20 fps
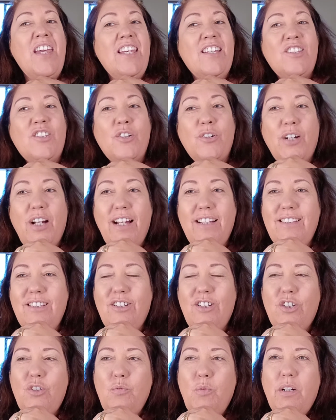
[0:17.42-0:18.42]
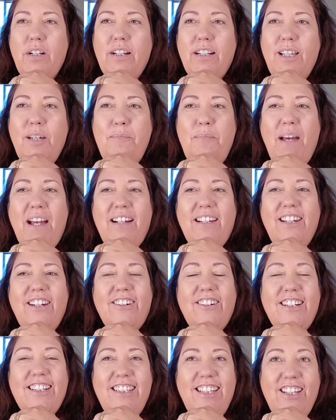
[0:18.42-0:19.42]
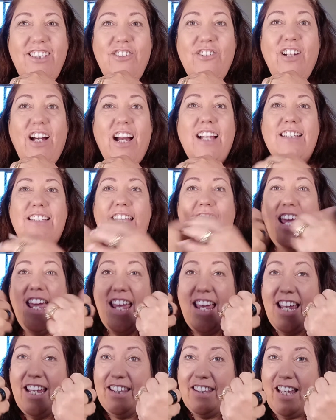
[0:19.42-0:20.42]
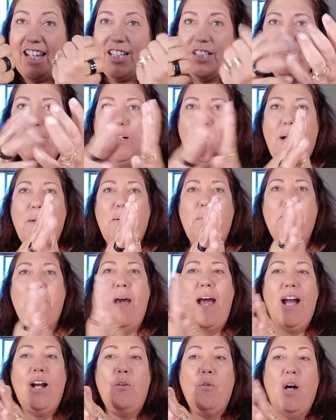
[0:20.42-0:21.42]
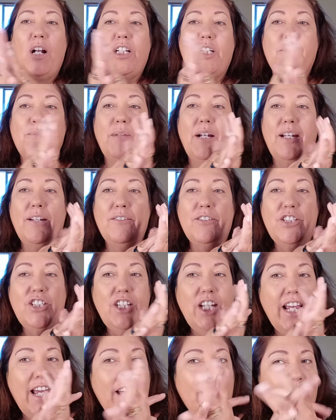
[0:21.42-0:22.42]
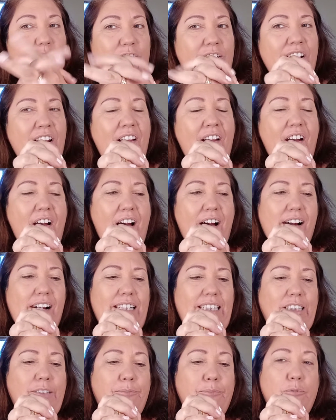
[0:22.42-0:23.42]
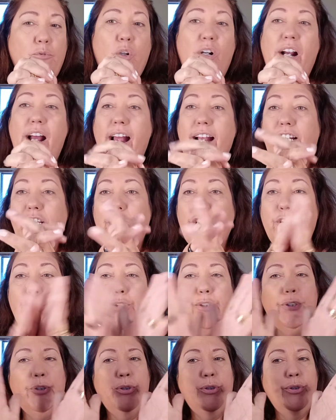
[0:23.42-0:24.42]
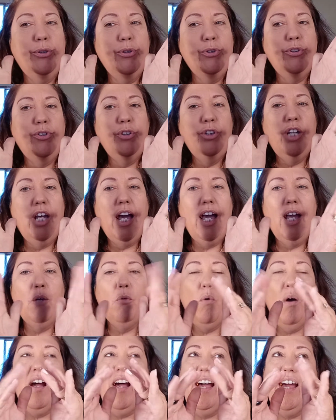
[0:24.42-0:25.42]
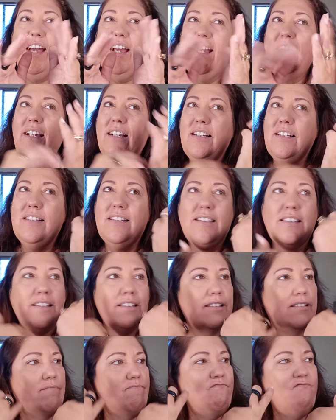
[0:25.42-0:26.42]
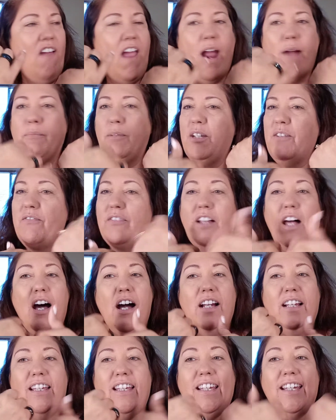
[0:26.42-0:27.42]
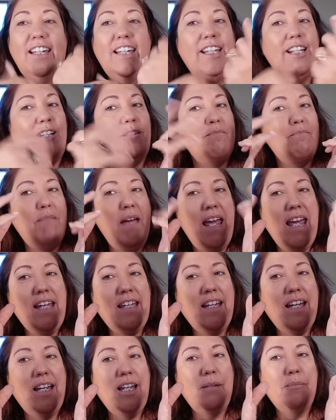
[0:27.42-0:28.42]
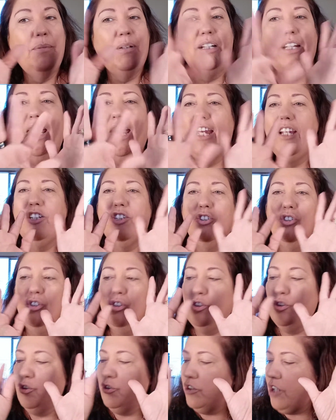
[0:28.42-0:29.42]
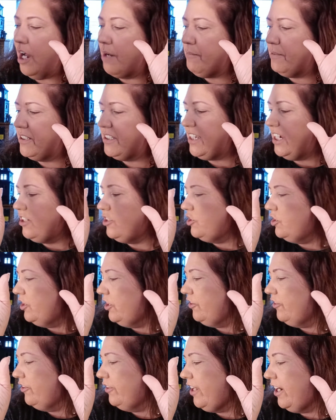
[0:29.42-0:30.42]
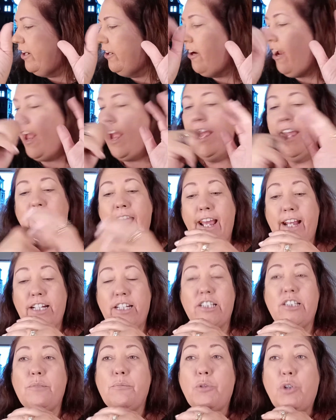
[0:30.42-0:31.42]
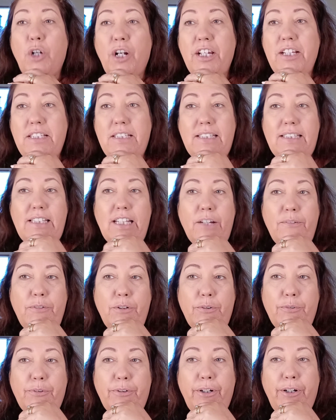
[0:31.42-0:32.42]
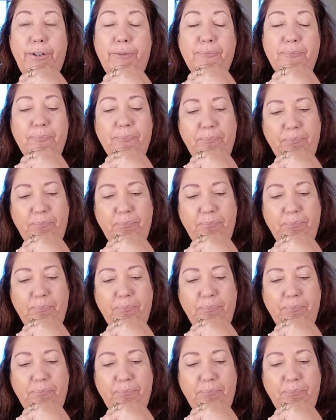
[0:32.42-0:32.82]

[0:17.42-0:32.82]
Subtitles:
So guys, I just wanted to get back here and tell you guys, hey, thanks for coming back, watching my channel. Where I do DIYs, family vlogging, makeup, an occasional conversation here and there, and just some crazy stuff overall.